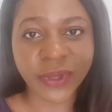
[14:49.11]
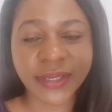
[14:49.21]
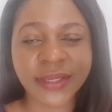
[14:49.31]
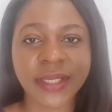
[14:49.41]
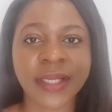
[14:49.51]

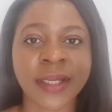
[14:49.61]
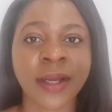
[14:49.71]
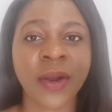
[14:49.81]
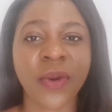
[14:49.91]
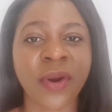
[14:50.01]
winter
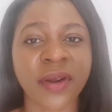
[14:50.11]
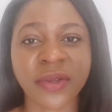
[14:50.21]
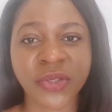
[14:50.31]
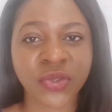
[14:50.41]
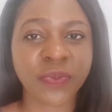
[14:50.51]
or on
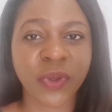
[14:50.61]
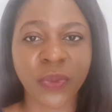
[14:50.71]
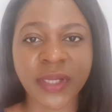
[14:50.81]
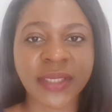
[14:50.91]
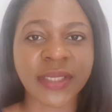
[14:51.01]
a super
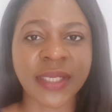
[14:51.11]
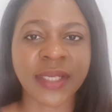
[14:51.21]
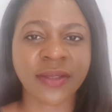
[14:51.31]
windy day.